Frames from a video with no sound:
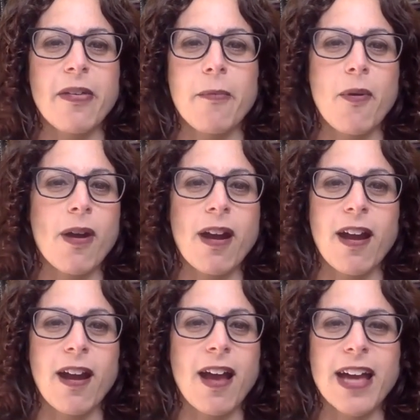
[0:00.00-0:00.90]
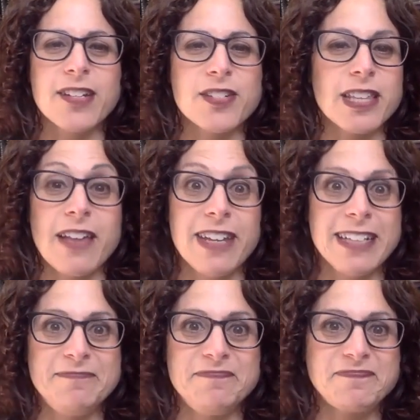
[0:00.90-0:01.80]
the more I just love it.
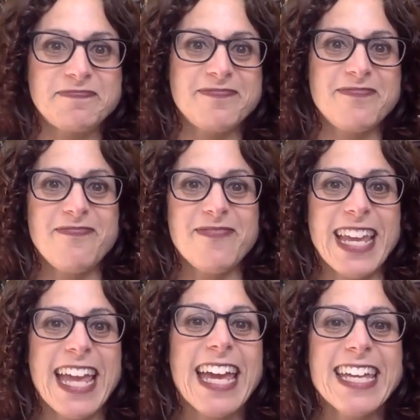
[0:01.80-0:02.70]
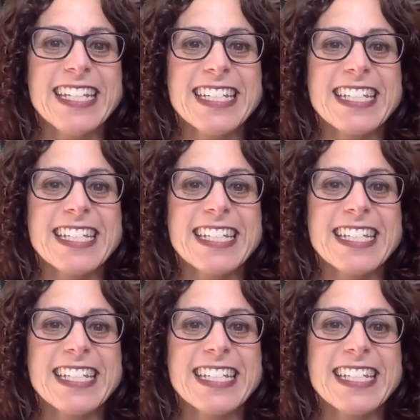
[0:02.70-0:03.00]
Mm-hmm. And